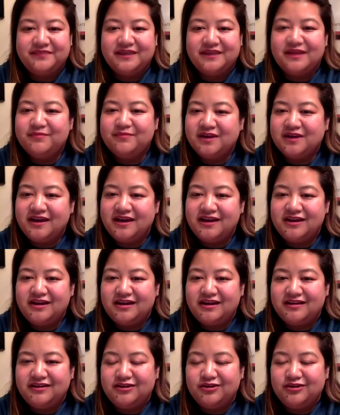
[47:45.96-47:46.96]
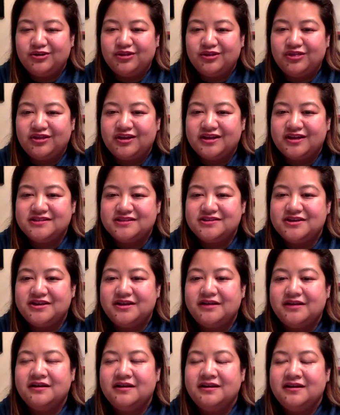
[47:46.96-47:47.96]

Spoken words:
MK, your thoughts on,